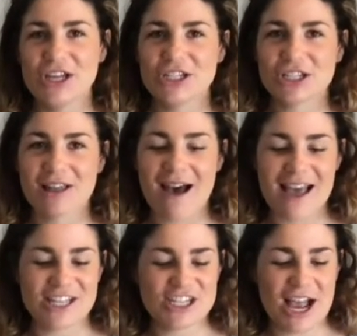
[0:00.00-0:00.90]

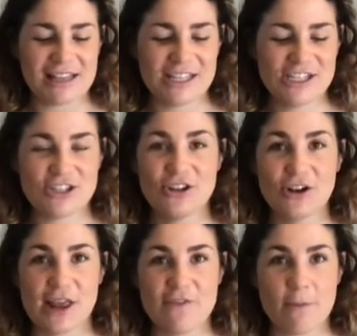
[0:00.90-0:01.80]
July challenge, you
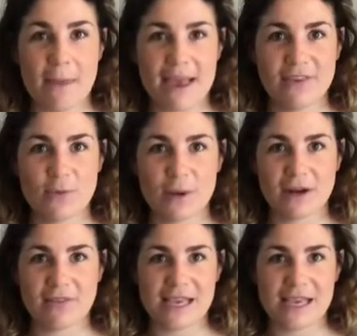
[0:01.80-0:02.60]
could even make them one of